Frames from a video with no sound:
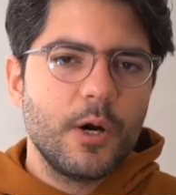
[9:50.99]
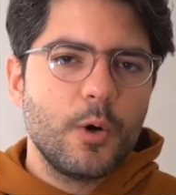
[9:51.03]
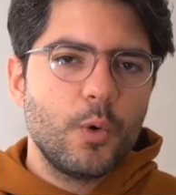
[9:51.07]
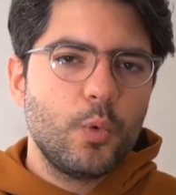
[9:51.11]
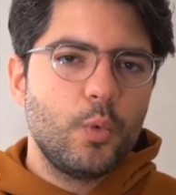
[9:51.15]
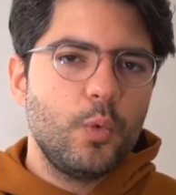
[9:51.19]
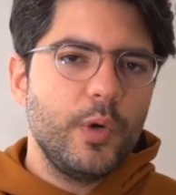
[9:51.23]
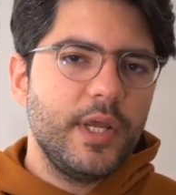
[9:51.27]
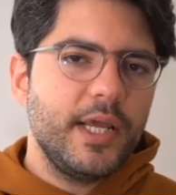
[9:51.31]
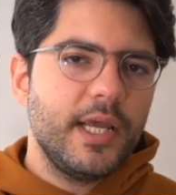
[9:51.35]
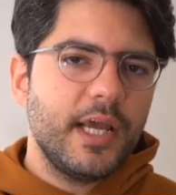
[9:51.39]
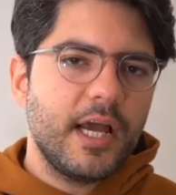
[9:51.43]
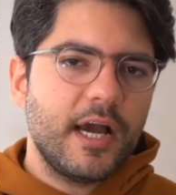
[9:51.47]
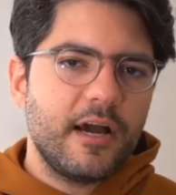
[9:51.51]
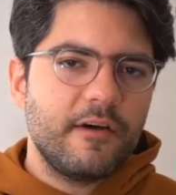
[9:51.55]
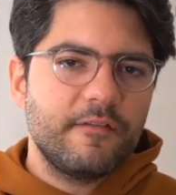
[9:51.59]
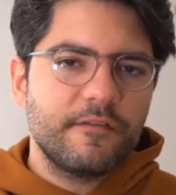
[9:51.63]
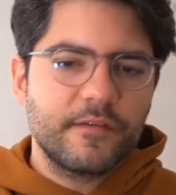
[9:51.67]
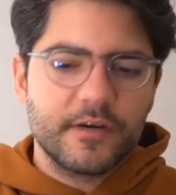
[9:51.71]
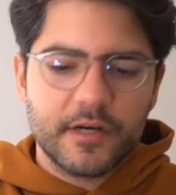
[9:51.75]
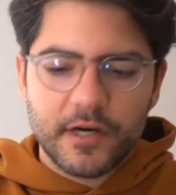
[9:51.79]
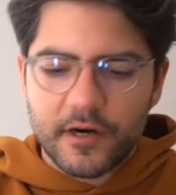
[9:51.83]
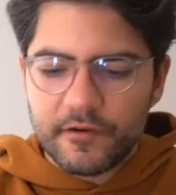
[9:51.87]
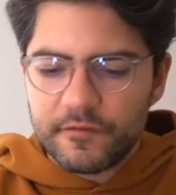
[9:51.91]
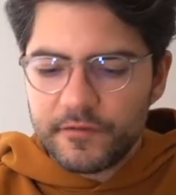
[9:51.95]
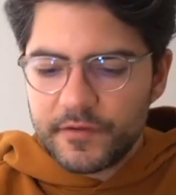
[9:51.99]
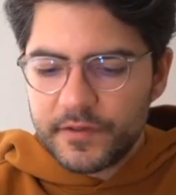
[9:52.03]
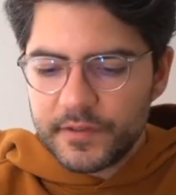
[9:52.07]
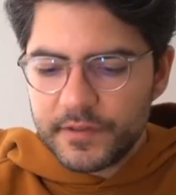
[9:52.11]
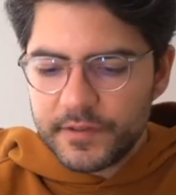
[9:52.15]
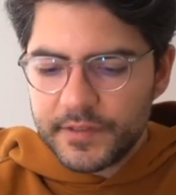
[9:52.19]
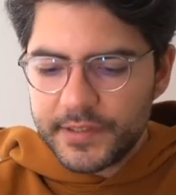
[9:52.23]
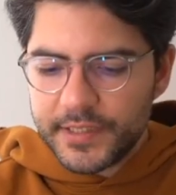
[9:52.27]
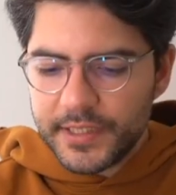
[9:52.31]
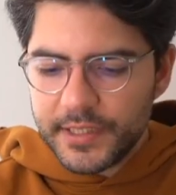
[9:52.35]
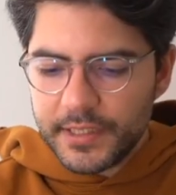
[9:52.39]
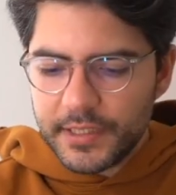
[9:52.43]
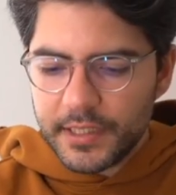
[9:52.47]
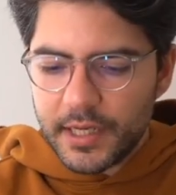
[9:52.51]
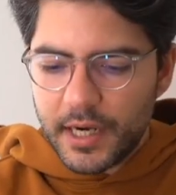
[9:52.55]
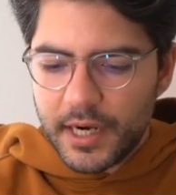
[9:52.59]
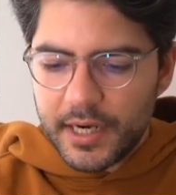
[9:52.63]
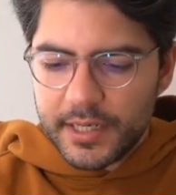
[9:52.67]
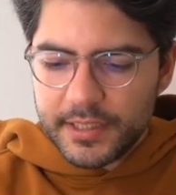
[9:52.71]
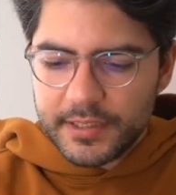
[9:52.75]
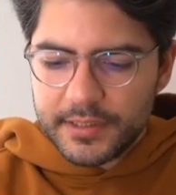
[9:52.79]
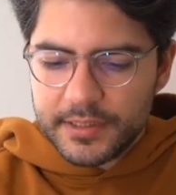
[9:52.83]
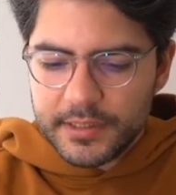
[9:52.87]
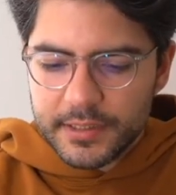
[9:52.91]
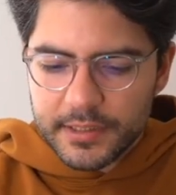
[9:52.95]
we have covered the
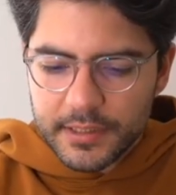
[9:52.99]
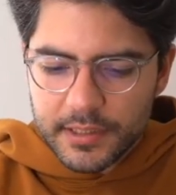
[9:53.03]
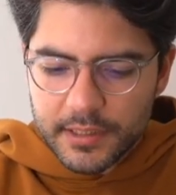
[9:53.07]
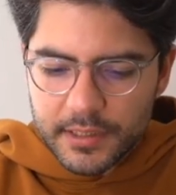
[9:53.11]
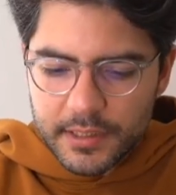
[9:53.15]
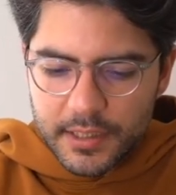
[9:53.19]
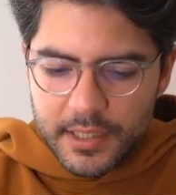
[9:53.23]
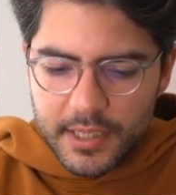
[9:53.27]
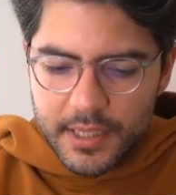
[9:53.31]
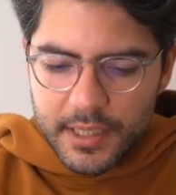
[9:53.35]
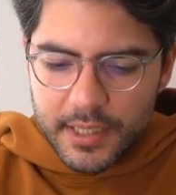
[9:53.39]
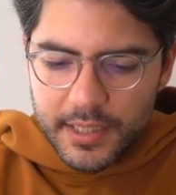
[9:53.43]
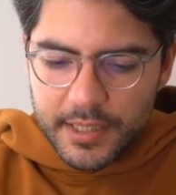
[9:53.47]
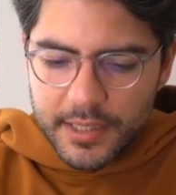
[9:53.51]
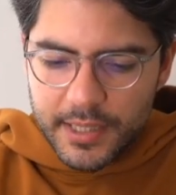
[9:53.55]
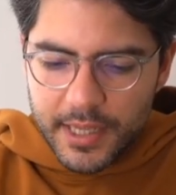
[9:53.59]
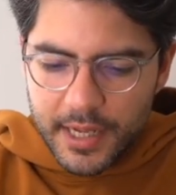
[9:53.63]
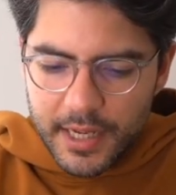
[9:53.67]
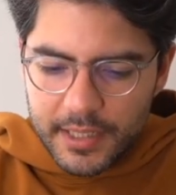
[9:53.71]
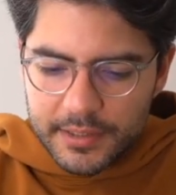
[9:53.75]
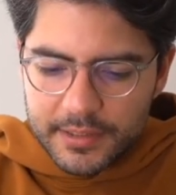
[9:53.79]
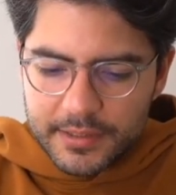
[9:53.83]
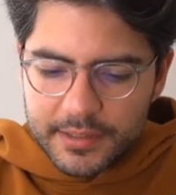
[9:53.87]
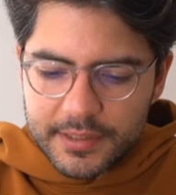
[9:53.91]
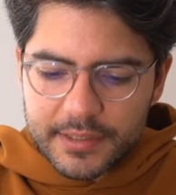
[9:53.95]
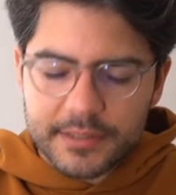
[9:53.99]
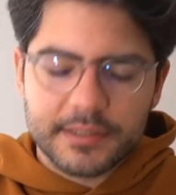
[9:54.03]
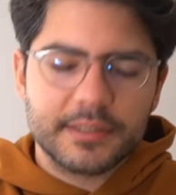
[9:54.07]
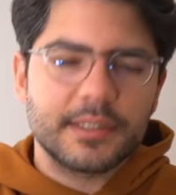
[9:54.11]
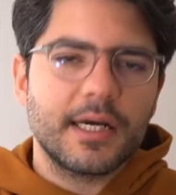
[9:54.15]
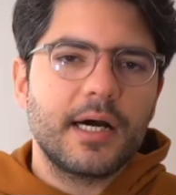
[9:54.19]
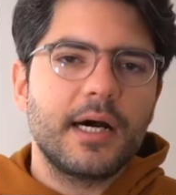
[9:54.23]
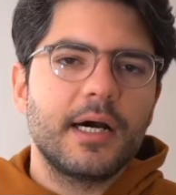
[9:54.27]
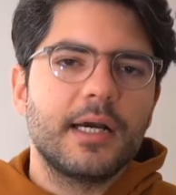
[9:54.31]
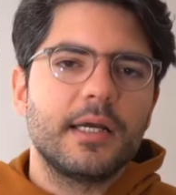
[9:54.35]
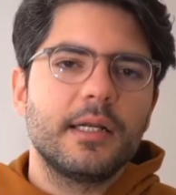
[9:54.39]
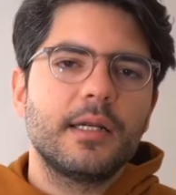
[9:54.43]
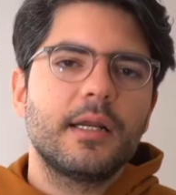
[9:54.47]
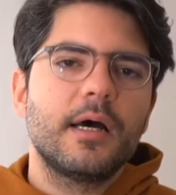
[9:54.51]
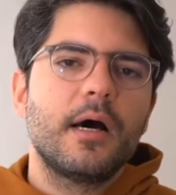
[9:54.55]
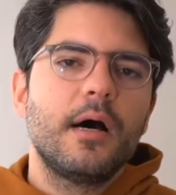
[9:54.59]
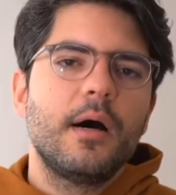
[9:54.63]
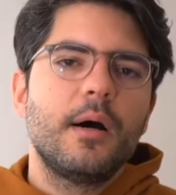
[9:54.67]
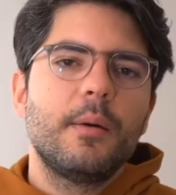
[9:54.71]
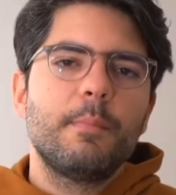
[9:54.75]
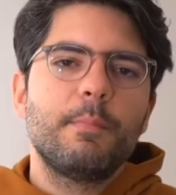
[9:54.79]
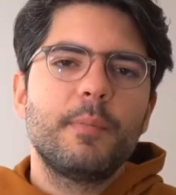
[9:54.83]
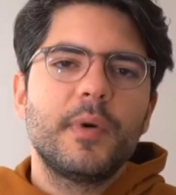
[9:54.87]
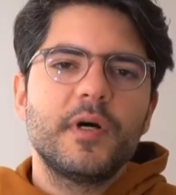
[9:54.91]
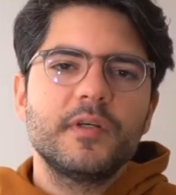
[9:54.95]
idea that design
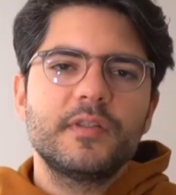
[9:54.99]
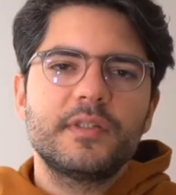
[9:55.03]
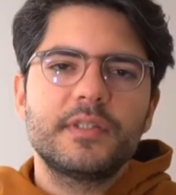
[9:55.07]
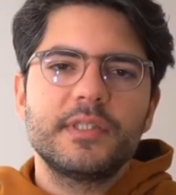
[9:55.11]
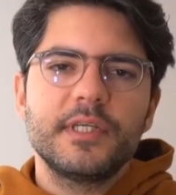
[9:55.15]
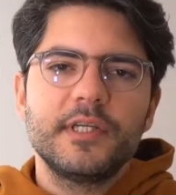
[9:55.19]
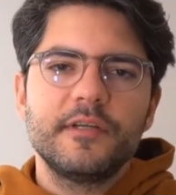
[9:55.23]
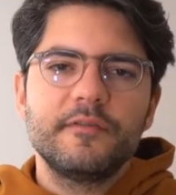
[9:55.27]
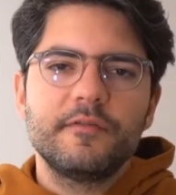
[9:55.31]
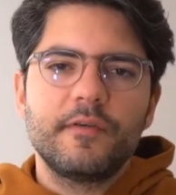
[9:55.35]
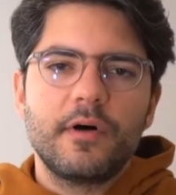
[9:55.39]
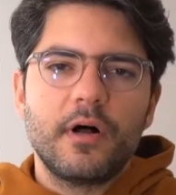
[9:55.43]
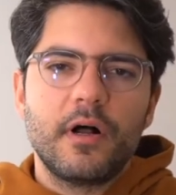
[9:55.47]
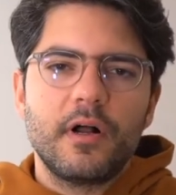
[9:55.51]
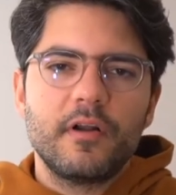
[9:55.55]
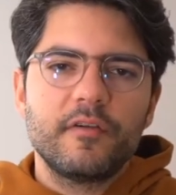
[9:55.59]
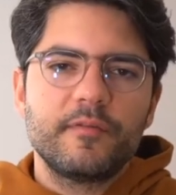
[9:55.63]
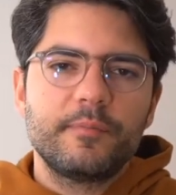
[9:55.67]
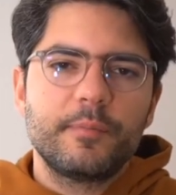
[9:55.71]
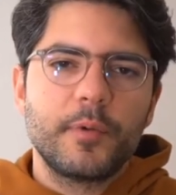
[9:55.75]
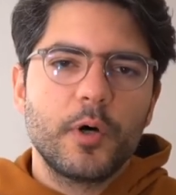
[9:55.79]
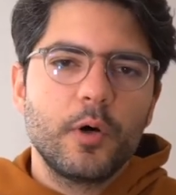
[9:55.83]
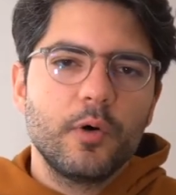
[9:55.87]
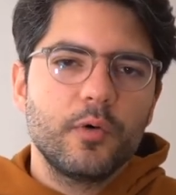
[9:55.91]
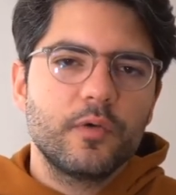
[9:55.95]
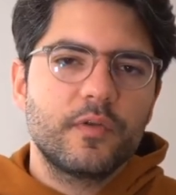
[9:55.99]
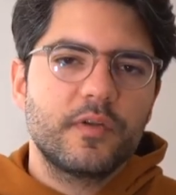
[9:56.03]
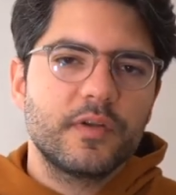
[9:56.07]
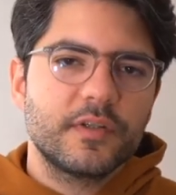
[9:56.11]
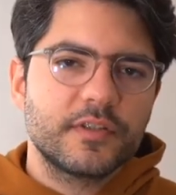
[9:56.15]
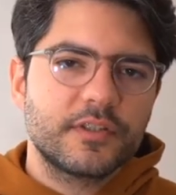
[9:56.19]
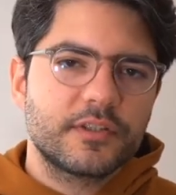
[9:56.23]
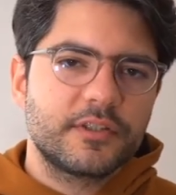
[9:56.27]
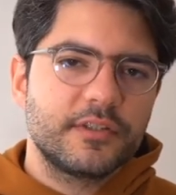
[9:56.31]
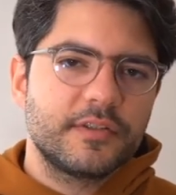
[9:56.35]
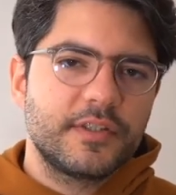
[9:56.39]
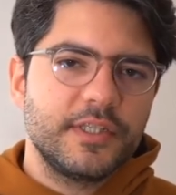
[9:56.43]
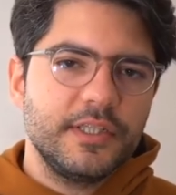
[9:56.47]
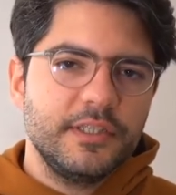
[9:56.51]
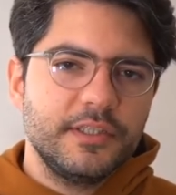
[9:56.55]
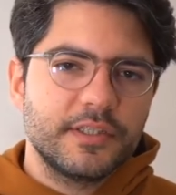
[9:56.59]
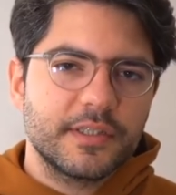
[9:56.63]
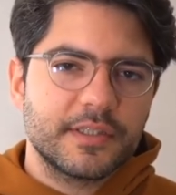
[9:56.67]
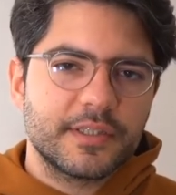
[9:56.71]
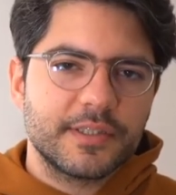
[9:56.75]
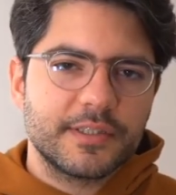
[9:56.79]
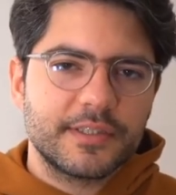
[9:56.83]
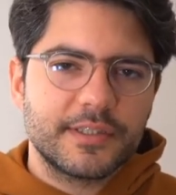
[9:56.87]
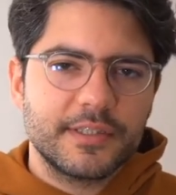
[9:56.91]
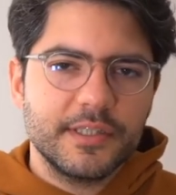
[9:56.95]
must involve both strategic
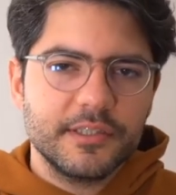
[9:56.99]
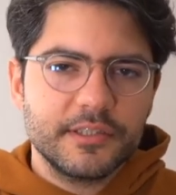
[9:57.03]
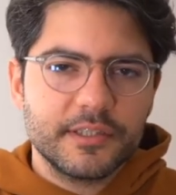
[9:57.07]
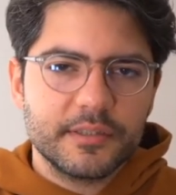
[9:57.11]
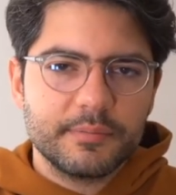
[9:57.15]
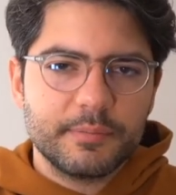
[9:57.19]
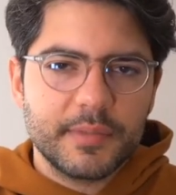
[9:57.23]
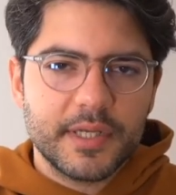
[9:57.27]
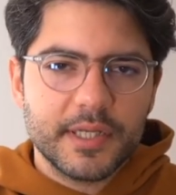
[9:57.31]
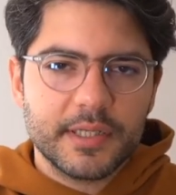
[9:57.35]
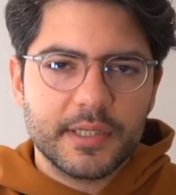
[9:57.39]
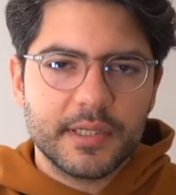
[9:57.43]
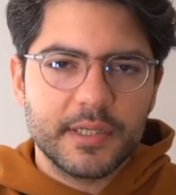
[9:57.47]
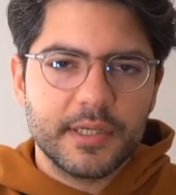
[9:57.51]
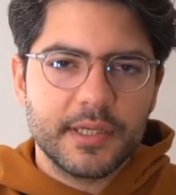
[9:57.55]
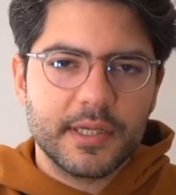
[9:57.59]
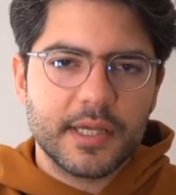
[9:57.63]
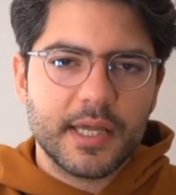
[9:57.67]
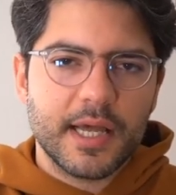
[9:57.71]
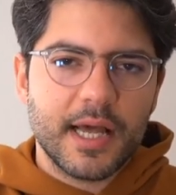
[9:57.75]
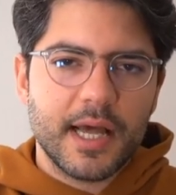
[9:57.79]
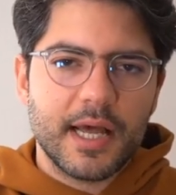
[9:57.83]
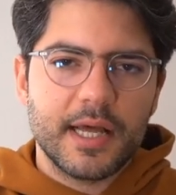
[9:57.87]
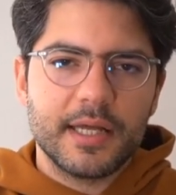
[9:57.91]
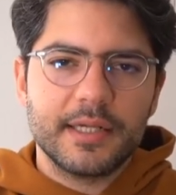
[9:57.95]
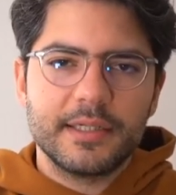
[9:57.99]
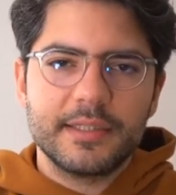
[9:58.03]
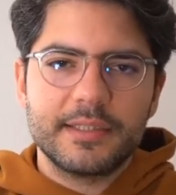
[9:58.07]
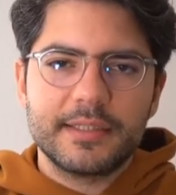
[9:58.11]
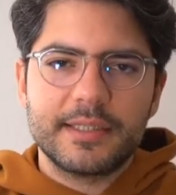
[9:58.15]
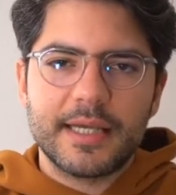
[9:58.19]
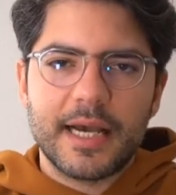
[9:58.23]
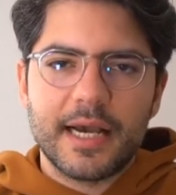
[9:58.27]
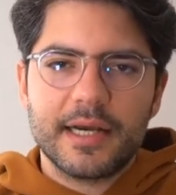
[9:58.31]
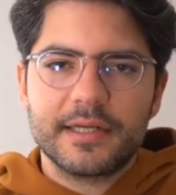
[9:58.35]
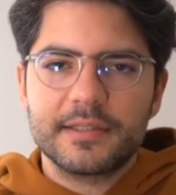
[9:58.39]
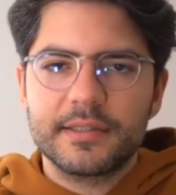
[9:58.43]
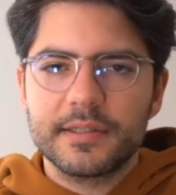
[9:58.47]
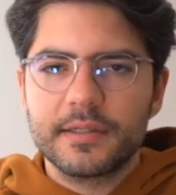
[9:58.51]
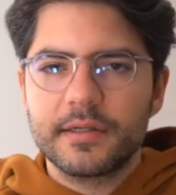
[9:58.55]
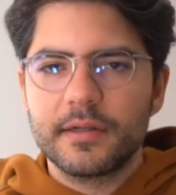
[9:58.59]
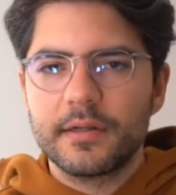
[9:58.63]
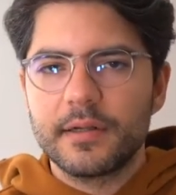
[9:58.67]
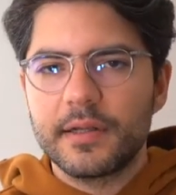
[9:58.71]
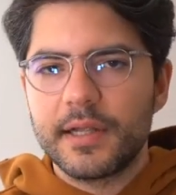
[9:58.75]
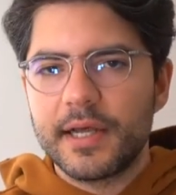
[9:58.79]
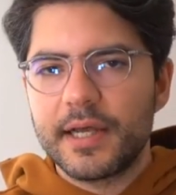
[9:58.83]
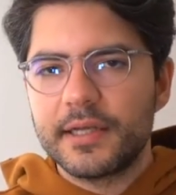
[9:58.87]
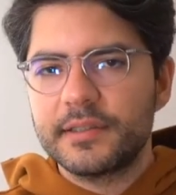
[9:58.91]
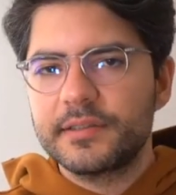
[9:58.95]
decision making and
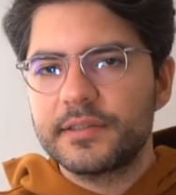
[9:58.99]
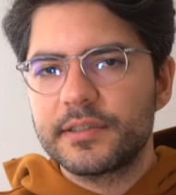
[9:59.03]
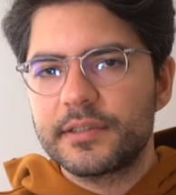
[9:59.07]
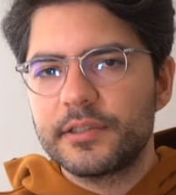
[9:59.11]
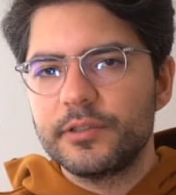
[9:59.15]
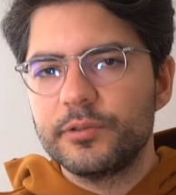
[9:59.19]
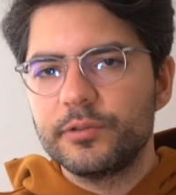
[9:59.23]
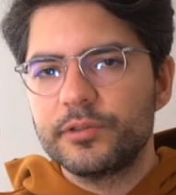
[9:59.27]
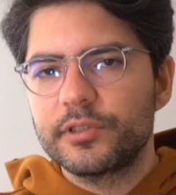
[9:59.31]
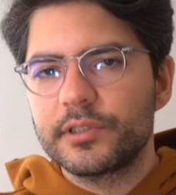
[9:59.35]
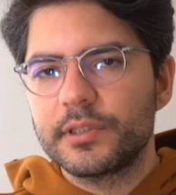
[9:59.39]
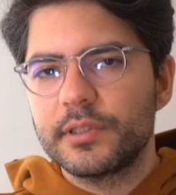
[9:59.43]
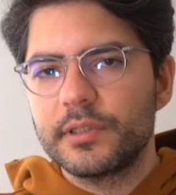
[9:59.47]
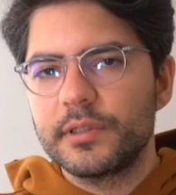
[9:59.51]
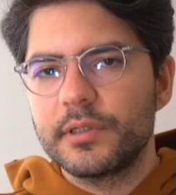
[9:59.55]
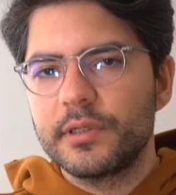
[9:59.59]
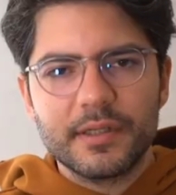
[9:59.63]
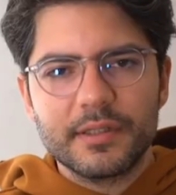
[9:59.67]
tactical execution.